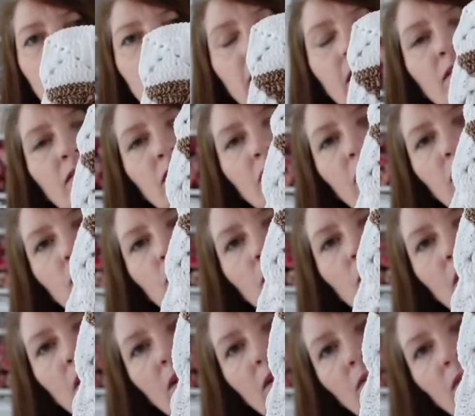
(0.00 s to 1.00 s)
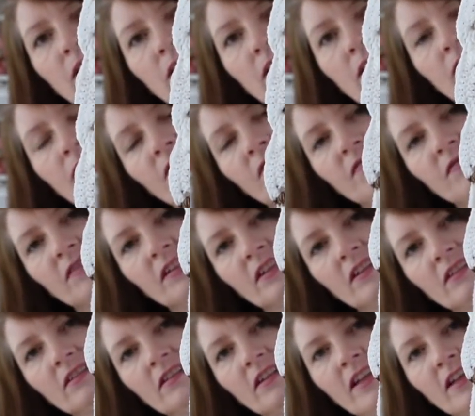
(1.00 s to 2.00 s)
lovely to work with.
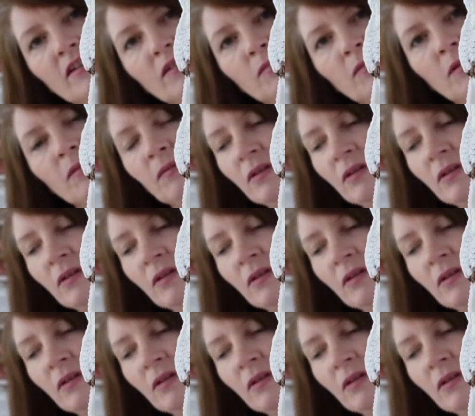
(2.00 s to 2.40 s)
So that's my